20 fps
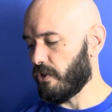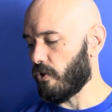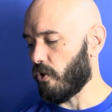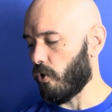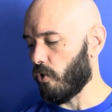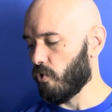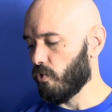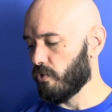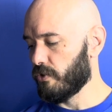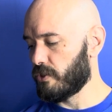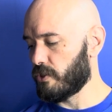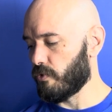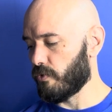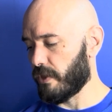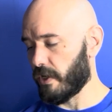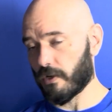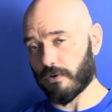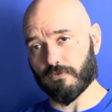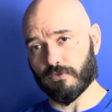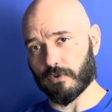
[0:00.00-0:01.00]
holds you
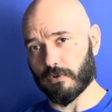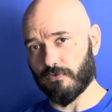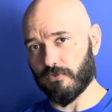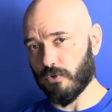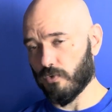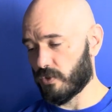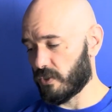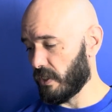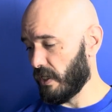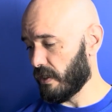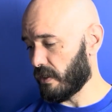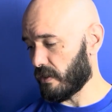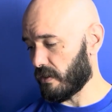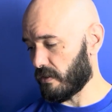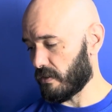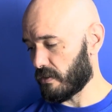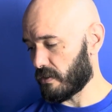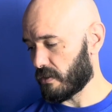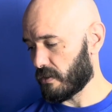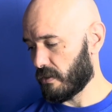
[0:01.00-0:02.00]
there for a few
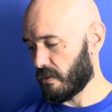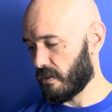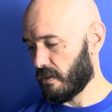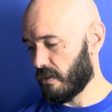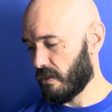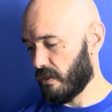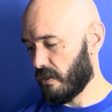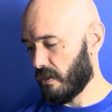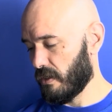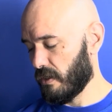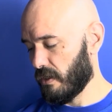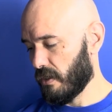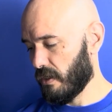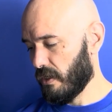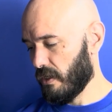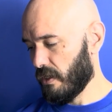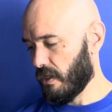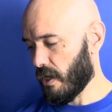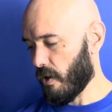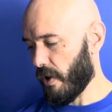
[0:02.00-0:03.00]
seconds.
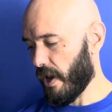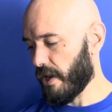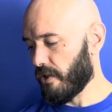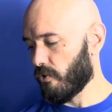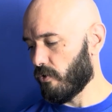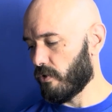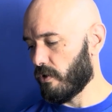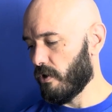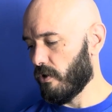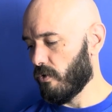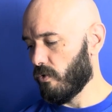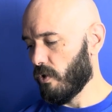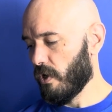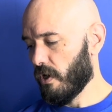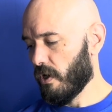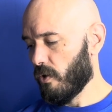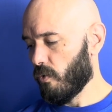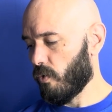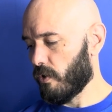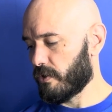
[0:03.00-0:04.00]
Now, I don't know
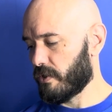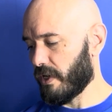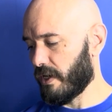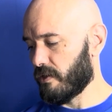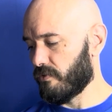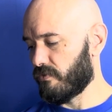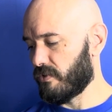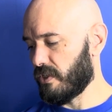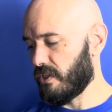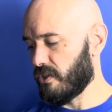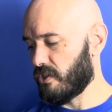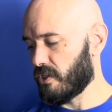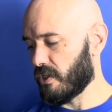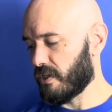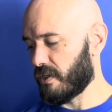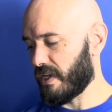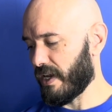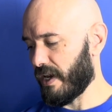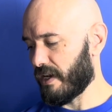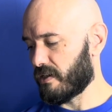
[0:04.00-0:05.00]
what kind of teaching
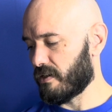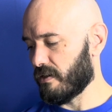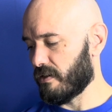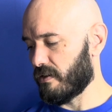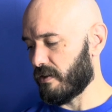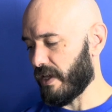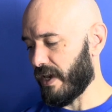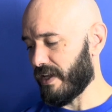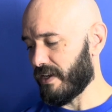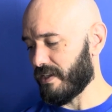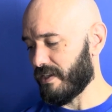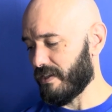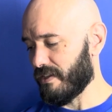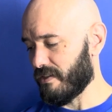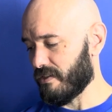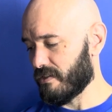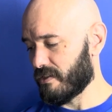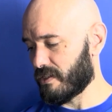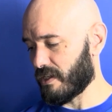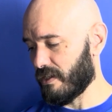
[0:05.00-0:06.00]
tactic that
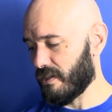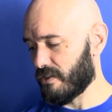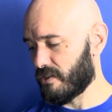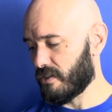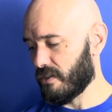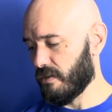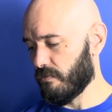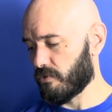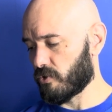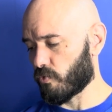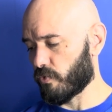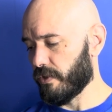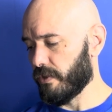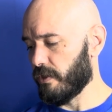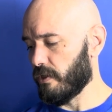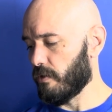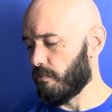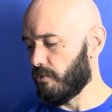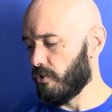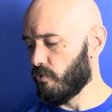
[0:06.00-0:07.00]
is, and it seems
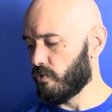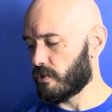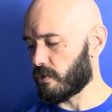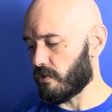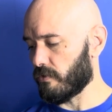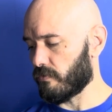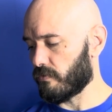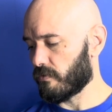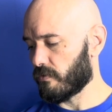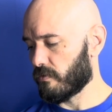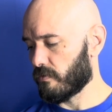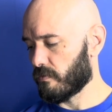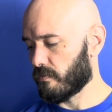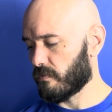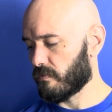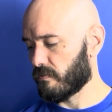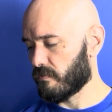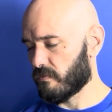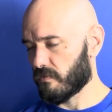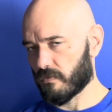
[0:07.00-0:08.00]
really abusive.
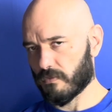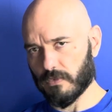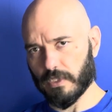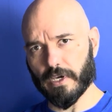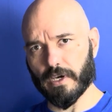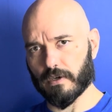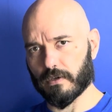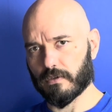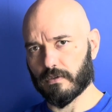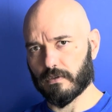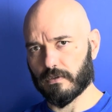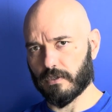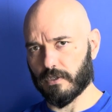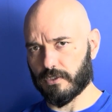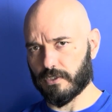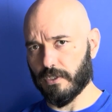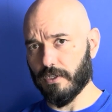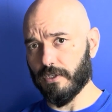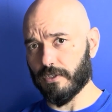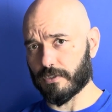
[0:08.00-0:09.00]
Yeah,
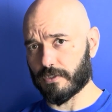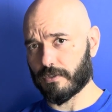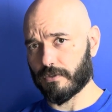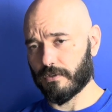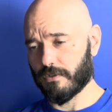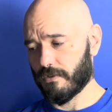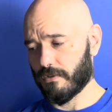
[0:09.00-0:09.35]
because it is.